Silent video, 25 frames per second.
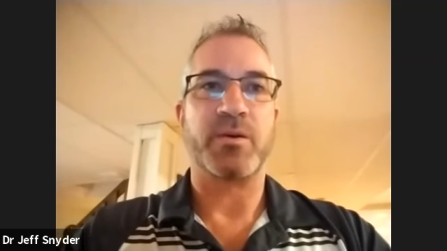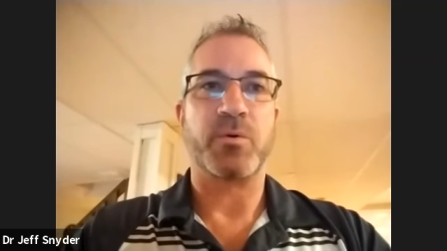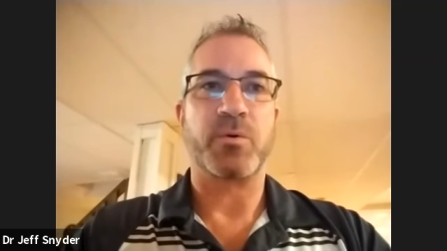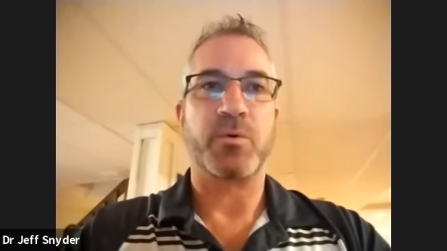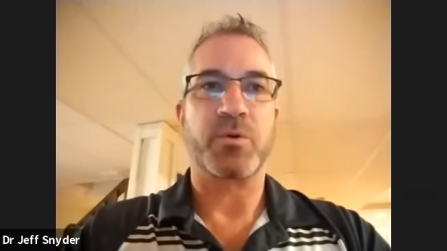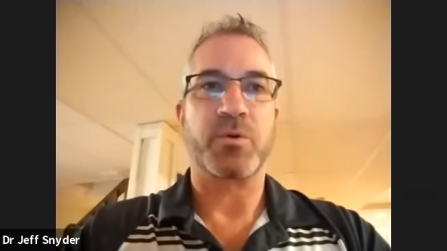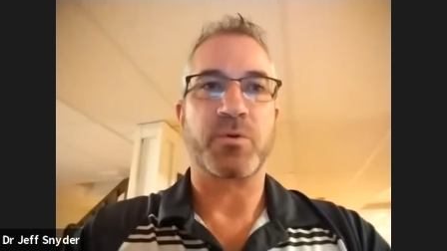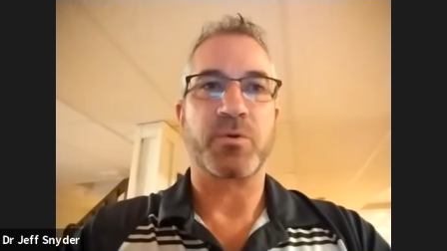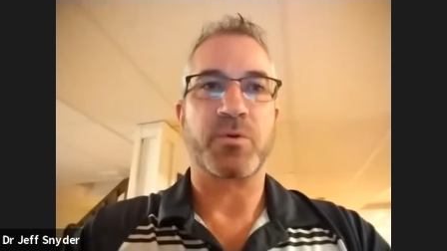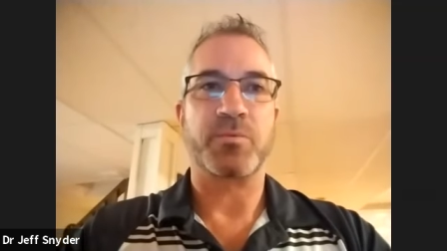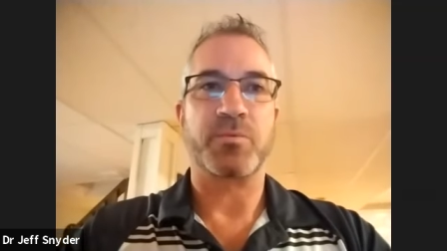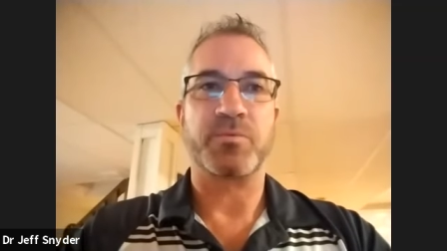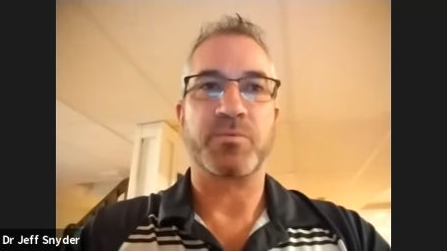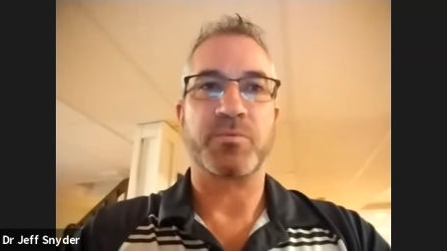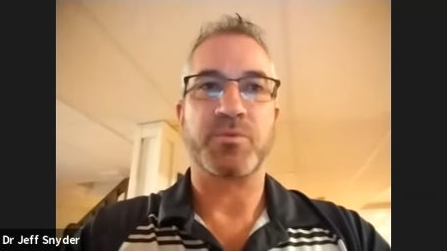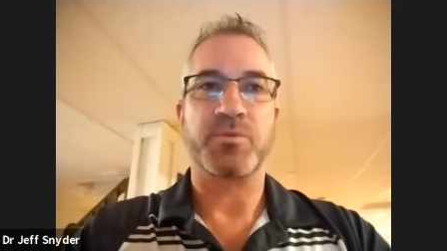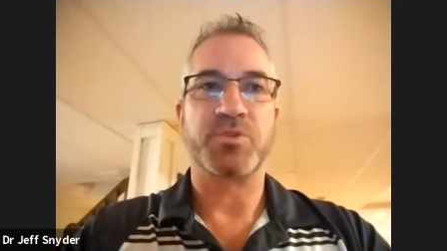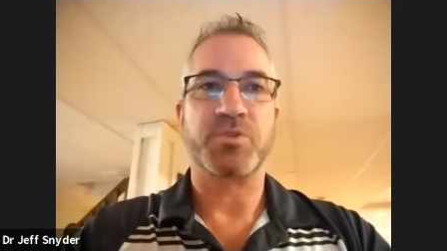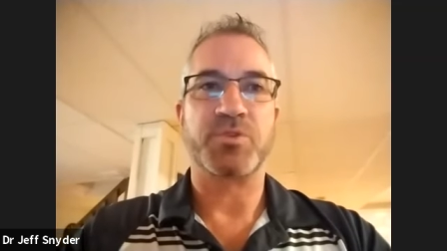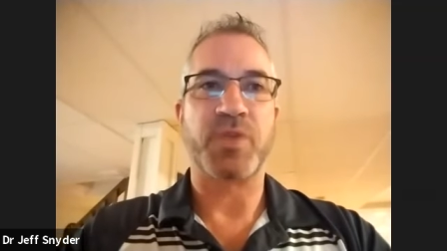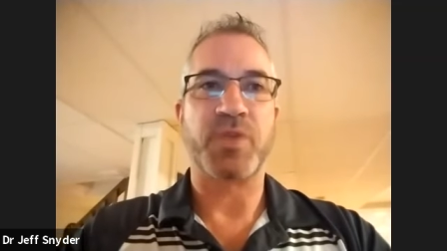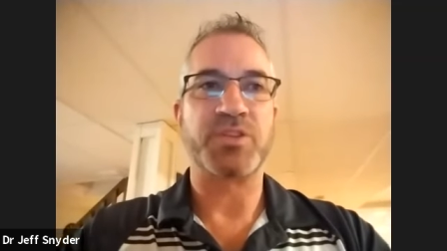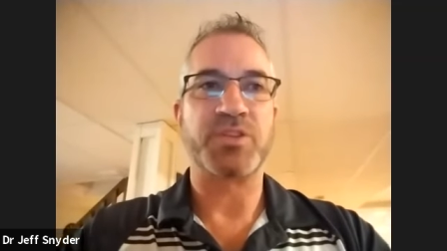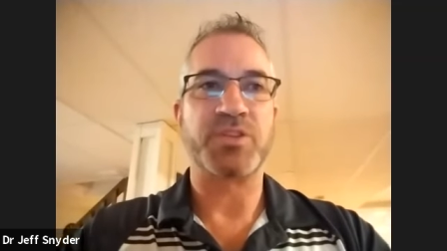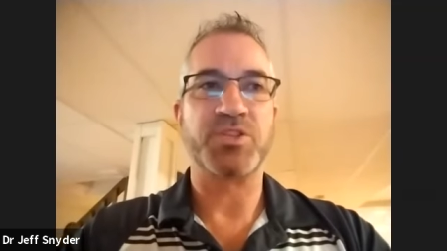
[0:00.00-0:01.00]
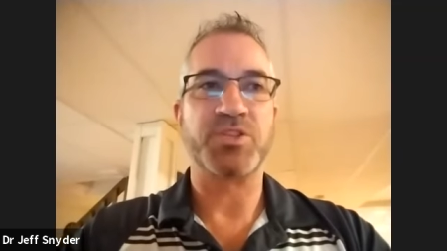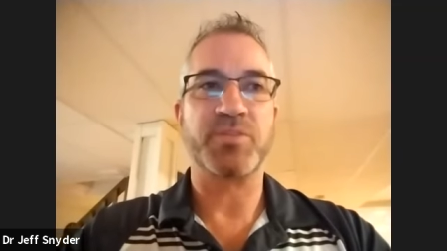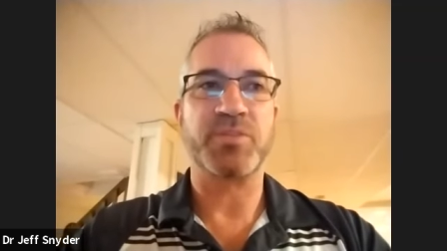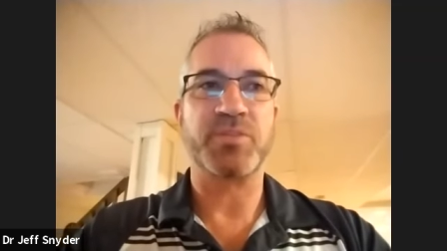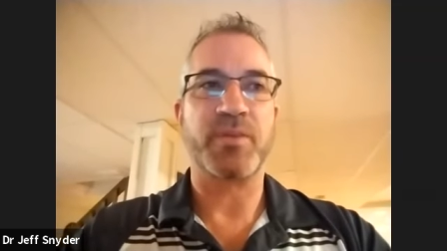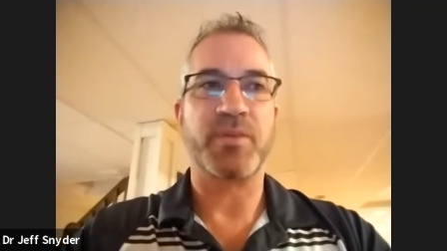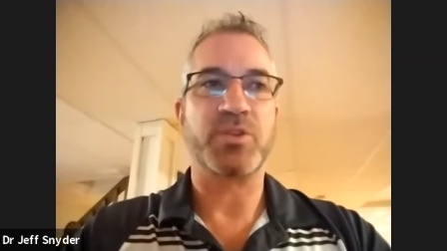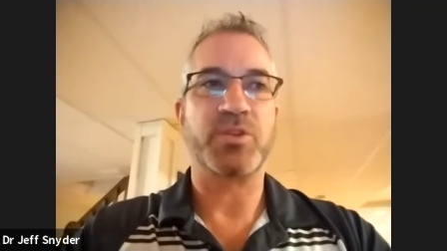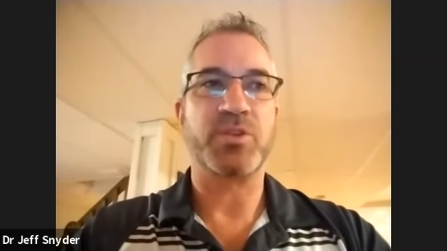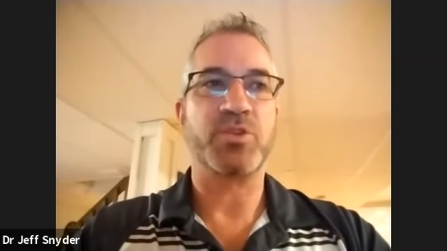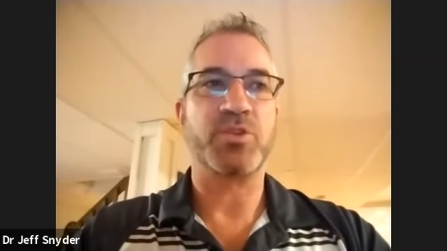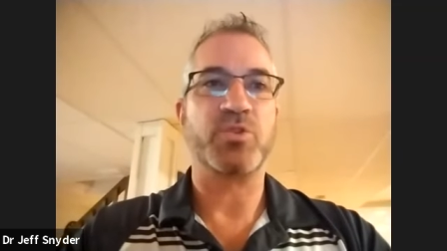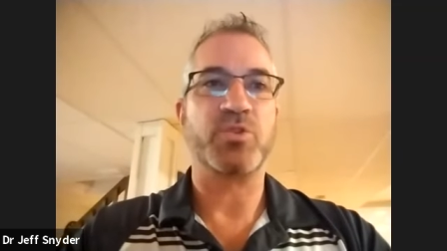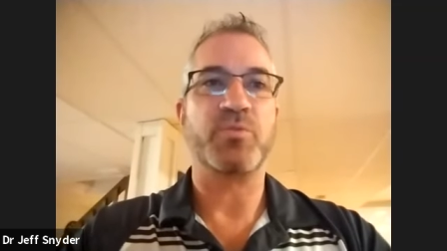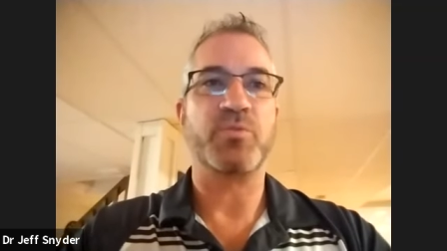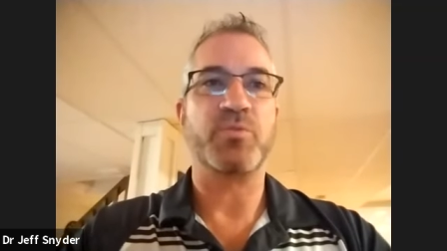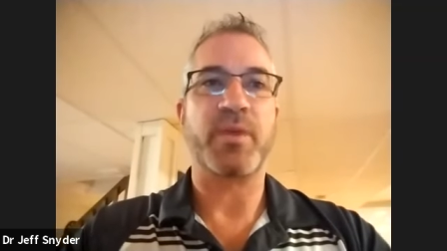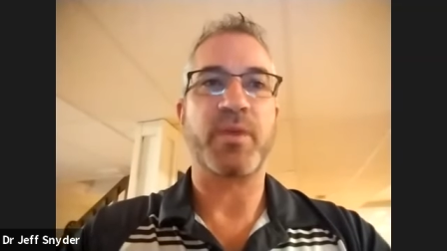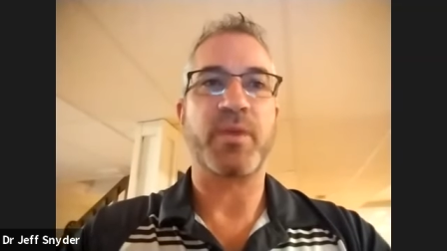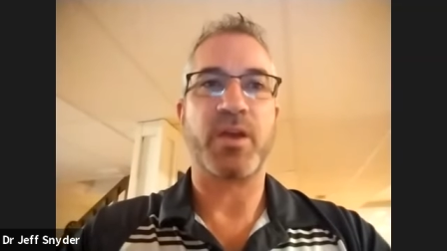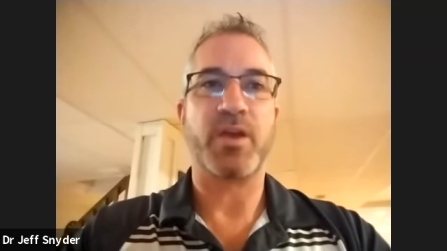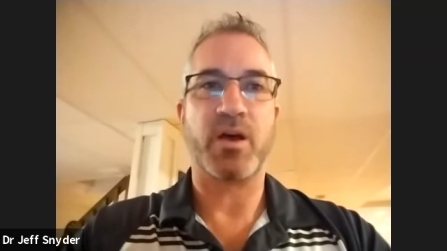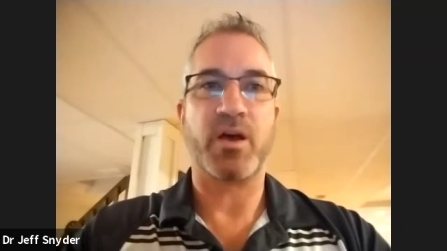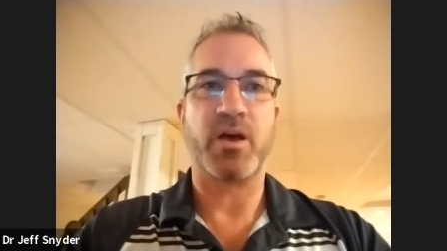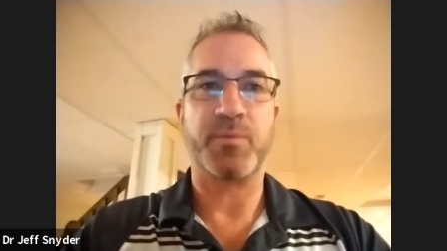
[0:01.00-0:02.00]
or stretches you might do
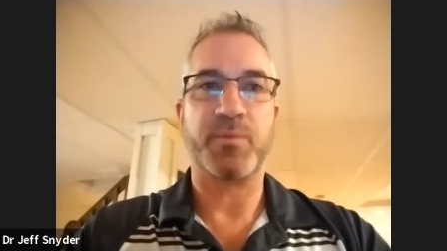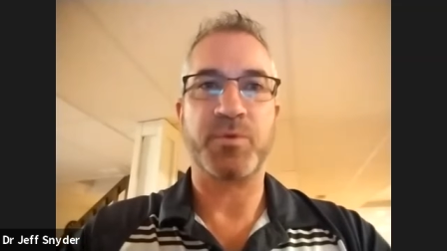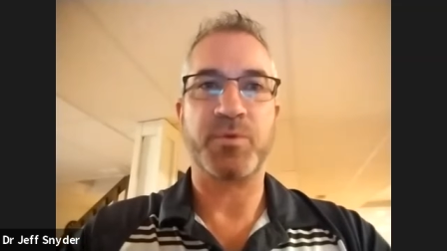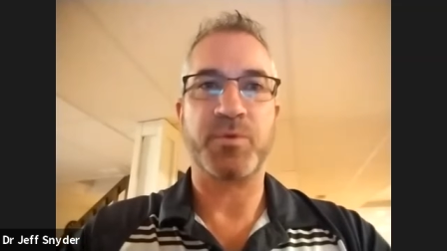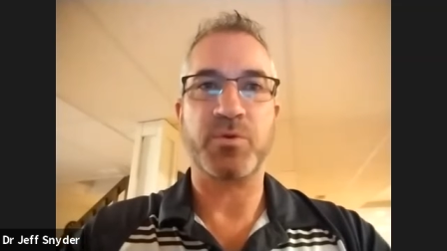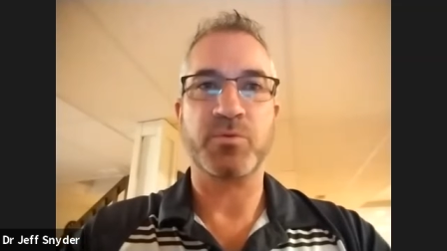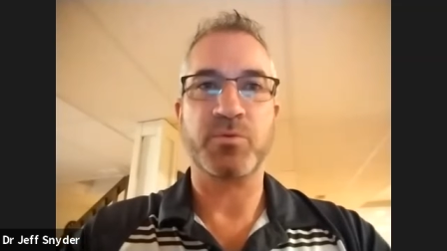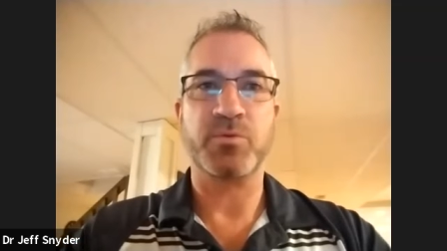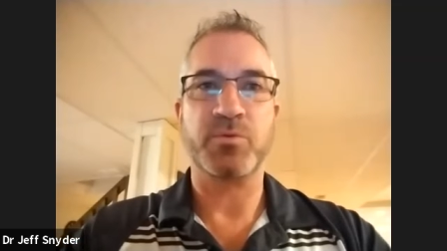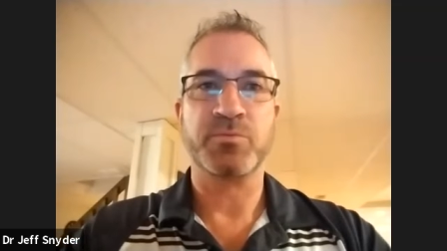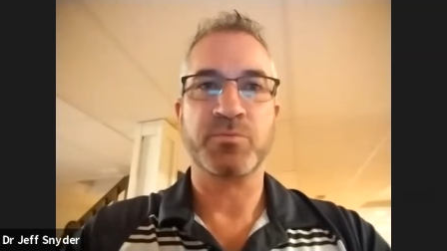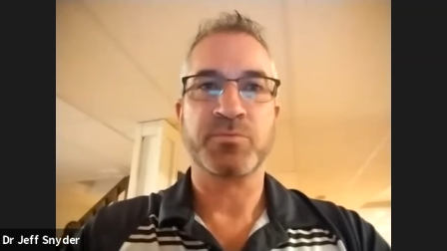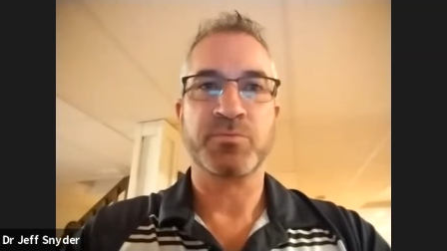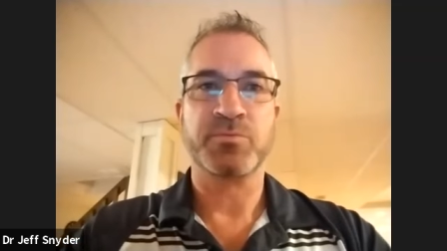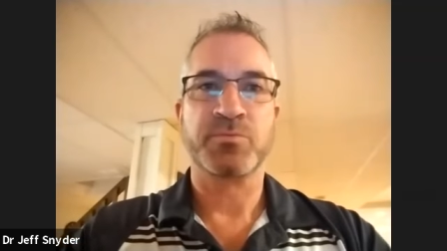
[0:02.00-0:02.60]
may help you.